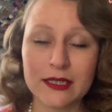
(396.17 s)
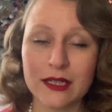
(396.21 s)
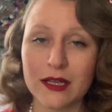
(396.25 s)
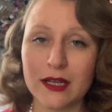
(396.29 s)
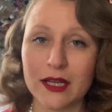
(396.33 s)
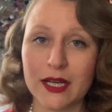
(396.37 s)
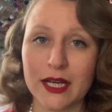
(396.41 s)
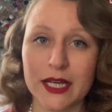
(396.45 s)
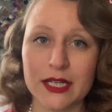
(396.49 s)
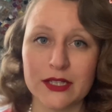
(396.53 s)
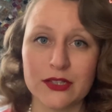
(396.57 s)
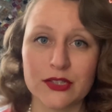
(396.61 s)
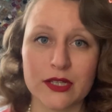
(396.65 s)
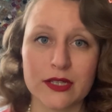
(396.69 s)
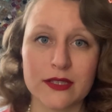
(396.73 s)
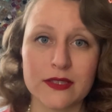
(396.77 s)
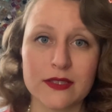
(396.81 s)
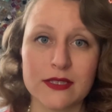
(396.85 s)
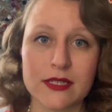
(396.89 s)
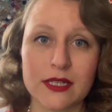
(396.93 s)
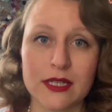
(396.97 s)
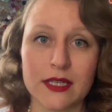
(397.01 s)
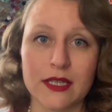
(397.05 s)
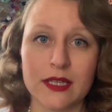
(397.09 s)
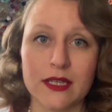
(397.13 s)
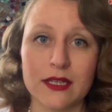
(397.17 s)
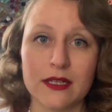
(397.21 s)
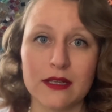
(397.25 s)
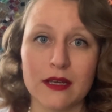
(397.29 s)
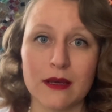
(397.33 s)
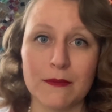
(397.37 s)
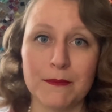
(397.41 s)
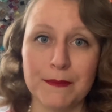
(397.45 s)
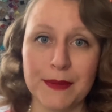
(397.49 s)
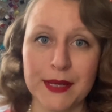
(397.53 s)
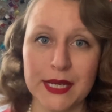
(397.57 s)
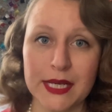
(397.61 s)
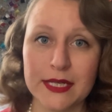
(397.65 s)
I just did a
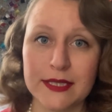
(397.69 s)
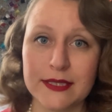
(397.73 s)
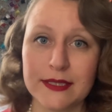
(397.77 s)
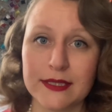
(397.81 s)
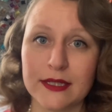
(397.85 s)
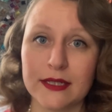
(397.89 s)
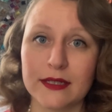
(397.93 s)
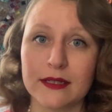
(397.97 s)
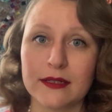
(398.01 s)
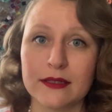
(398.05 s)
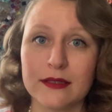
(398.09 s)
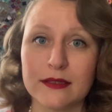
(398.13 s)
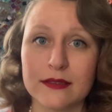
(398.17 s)
basic